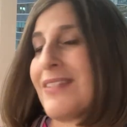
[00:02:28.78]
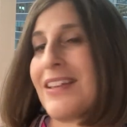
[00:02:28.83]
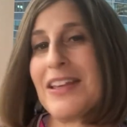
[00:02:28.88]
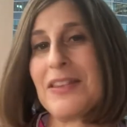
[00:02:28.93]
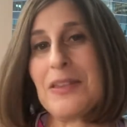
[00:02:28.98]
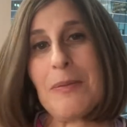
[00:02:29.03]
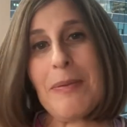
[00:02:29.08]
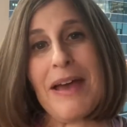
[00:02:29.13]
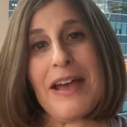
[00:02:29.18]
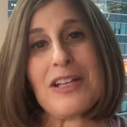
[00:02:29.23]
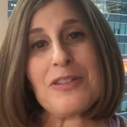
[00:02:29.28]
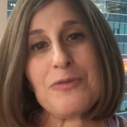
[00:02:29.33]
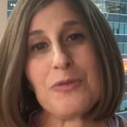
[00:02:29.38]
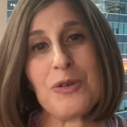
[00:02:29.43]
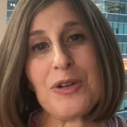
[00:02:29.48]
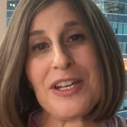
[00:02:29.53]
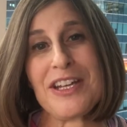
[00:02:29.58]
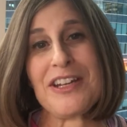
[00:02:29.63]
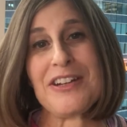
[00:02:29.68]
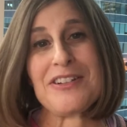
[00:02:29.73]
in the past
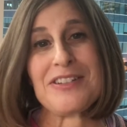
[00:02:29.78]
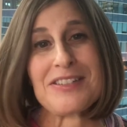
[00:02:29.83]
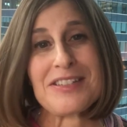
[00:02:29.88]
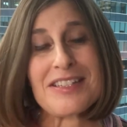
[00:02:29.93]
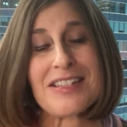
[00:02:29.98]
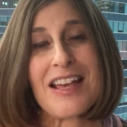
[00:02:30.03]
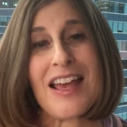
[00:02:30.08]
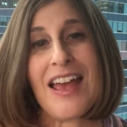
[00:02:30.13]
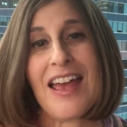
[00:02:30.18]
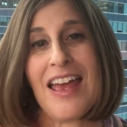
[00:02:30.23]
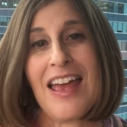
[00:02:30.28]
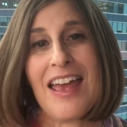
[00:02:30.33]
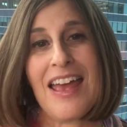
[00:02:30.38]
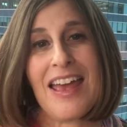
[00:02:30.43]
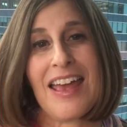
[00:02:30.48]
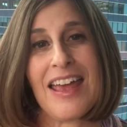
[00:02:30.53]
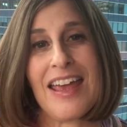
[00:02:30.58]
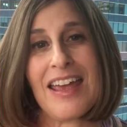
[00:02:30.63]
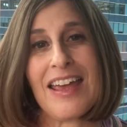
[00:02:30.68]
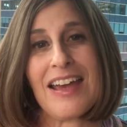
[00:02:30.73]
four years
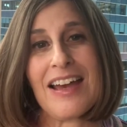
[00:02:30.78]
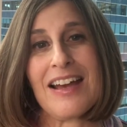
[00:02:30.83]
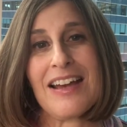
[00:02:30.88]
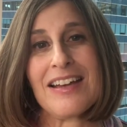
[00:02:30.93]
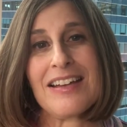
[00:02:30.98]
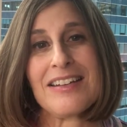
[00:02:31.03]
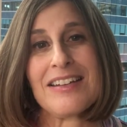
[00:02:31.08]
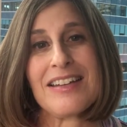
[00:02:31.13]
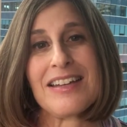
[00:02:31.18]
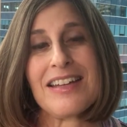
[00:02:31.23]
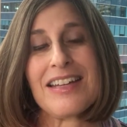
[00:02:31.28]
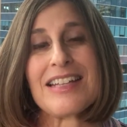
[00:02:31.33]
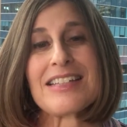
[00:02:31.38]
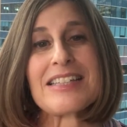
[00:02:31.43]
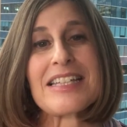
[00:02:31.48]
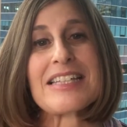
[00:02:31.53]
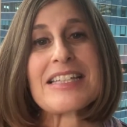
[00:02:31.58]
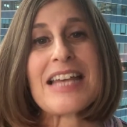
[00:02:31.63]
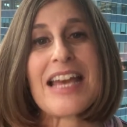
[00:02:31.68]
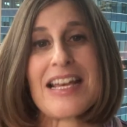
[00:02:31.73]
and
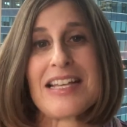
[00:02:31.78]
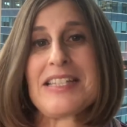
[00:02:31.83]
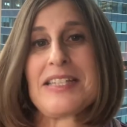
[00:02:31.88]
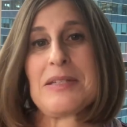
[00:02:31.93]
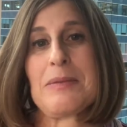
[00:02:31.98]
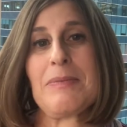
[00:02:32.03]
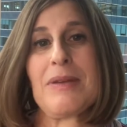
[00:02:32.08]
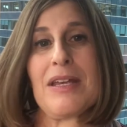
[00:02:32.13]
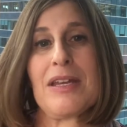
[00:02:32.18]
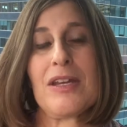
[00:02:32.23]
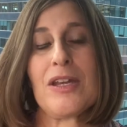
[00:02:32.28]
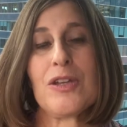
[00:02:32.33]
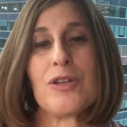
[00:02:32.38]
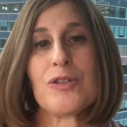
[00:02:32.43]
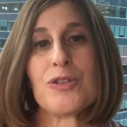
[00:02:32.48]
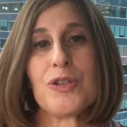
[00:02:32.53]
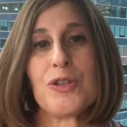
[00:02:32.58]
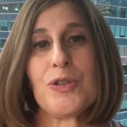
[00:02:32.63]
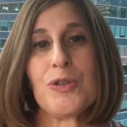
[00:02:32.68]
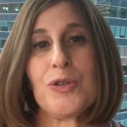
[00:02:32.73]
it's a testament
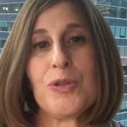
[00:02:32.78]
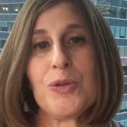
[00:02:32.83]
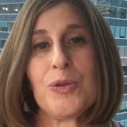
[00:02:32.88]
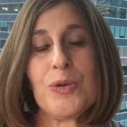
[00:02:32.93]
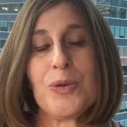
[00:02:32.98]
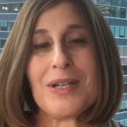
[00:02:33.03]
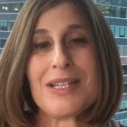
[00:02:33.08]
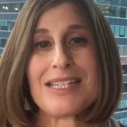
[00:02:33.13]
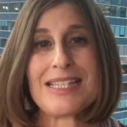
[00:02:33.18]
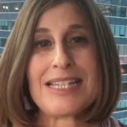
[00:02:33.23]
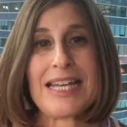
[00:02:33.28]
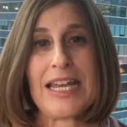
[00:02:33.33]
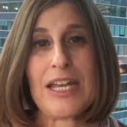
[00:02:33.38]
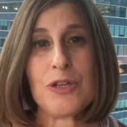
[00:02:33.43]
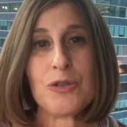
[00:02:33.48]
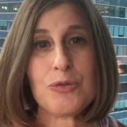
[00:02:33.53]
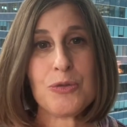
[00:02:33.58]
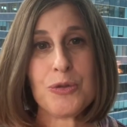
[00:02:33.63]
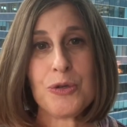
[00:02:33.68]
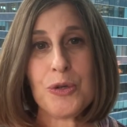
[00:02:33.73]
to
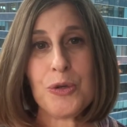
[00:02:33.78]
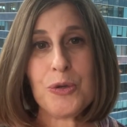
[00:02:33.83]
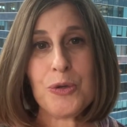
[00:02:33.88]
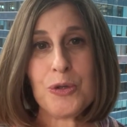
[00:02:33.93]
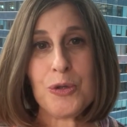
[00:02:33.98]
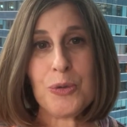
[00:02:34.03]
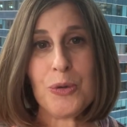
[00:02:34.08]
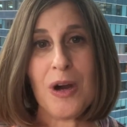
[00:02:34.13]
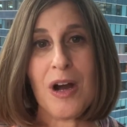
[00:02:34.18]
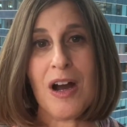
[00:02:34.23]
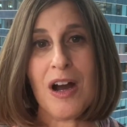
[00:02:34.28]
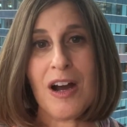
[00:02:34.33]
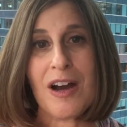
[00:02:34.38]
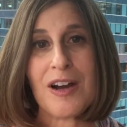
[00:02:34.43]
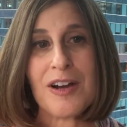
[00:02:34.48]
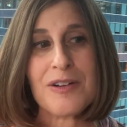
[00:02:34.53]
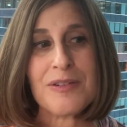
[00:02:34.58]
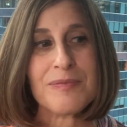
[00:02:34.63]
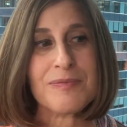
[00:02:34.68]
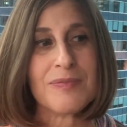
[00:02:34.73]
staying true to who you
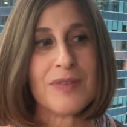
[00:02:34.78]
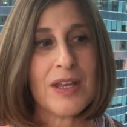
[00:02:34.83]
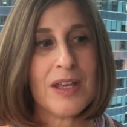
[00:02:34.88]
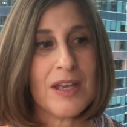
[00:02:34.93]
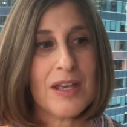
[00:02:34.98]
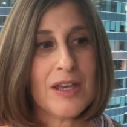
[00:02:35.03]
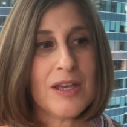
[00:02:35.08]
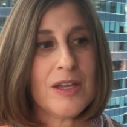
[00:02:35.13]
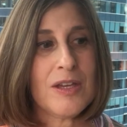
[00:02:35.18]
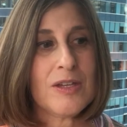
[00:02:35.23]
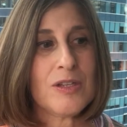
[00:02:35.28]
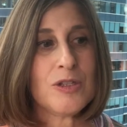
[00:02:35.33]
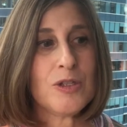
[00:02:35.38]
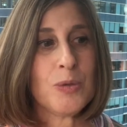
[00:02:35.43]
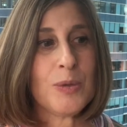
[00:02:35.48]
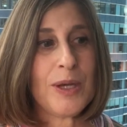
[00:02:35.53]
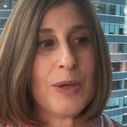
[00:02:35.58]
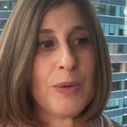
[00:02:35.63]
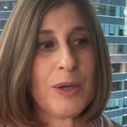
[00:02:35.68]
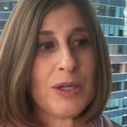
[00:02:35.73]
are
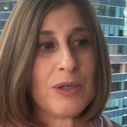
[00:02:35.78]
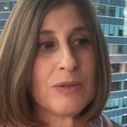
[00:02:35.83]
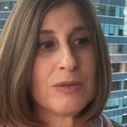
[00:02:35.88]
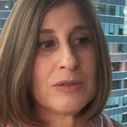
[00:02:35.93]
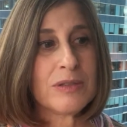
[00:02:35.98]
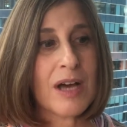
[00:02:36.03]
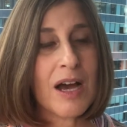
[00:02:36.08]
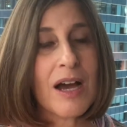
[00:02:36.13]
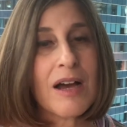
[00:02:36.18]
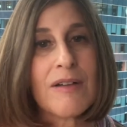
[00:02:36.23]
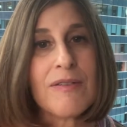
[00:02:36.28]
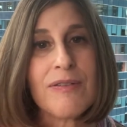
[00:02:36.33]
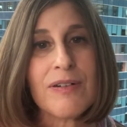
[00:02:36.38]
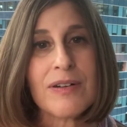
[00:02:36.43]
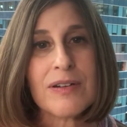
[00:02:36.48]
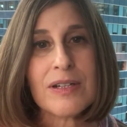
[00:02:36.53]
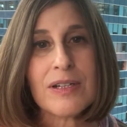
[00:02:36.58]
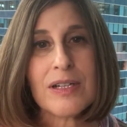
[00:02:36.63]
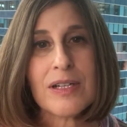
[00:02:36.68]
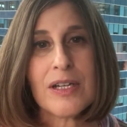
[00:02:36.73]
doing what you love
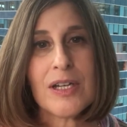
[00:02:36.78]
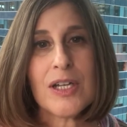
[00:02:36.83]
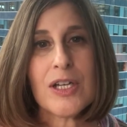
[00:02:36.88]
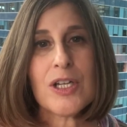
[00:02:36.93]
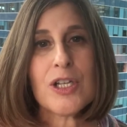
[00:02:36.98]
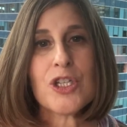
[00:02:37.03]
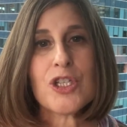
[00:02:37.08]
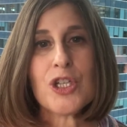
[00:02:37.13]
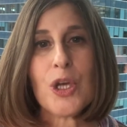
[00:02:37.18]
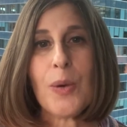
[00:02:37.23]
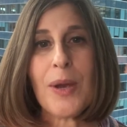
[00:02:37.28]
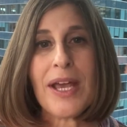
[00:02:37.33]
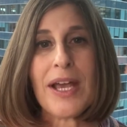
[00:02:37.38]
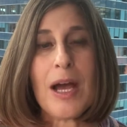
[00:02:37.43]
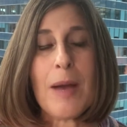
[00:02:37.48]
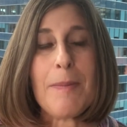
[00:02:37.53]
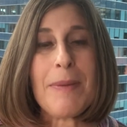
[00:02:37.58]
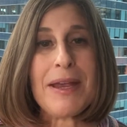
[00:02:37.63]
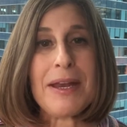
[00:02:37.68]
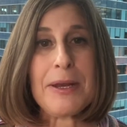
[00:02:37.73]
showing
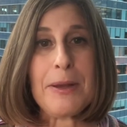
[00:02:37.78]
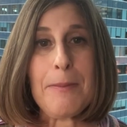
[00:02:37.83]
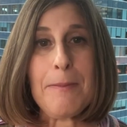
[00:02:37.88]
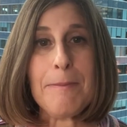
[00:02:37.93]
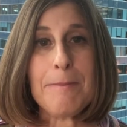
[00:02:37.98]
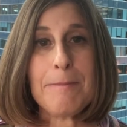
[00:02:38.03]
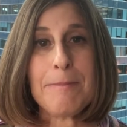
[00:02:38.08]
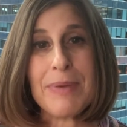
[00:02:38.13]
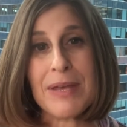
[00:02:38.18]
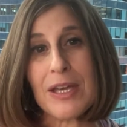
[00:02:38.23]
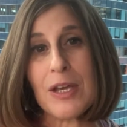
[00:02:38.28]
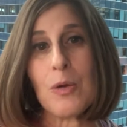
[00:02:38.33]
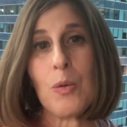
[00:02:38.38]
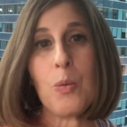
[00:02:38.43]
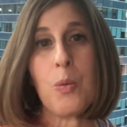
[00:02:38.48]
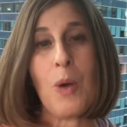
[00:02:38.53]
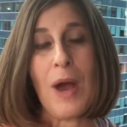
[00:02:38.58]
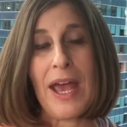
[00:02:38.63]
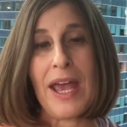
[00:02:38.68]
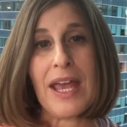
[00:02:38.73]
up in a big
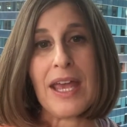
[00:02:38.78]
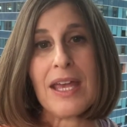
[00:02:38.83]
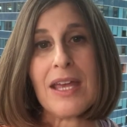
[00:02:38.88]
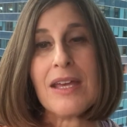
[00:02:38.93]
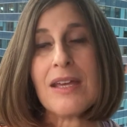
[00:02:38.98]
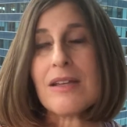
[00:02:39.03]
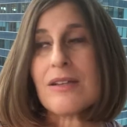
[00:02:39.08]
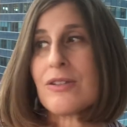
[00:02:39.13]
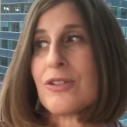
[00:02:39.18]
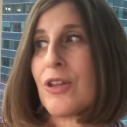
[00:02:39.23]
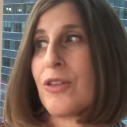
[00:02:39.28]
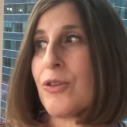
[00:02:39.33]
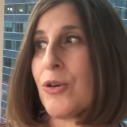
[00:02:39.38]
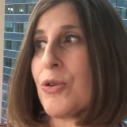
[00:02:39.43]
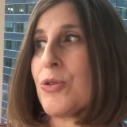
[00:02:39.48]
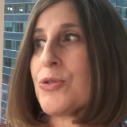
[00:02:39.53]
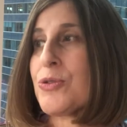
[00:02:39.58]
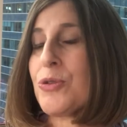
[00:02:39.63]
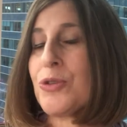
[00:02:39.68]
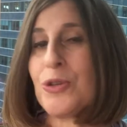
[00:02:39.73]
way to
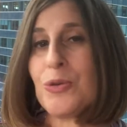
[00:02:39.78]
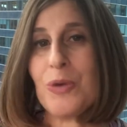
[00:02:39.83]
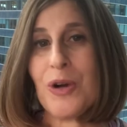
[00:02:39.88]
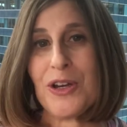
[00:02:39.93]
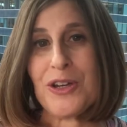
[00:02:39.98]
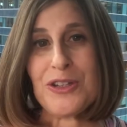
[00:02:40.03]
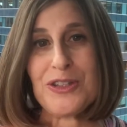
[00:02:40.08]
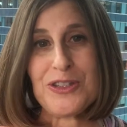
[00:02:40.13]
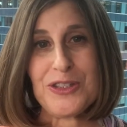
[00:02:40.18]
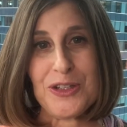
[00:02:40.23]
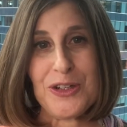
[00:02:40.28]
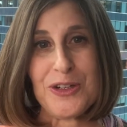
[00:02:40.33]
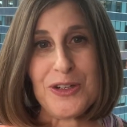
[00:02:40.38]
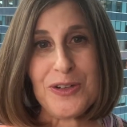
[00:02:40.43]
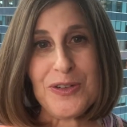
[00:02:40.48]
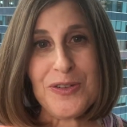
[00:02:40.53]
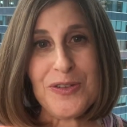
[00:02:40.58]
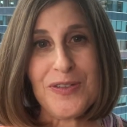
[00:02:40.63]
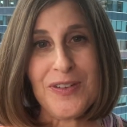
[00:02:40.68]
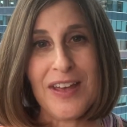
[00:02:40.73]
those who you want to
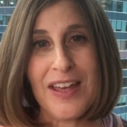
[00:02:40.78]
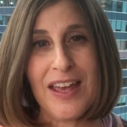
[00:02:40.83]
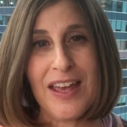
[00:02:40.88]
serve,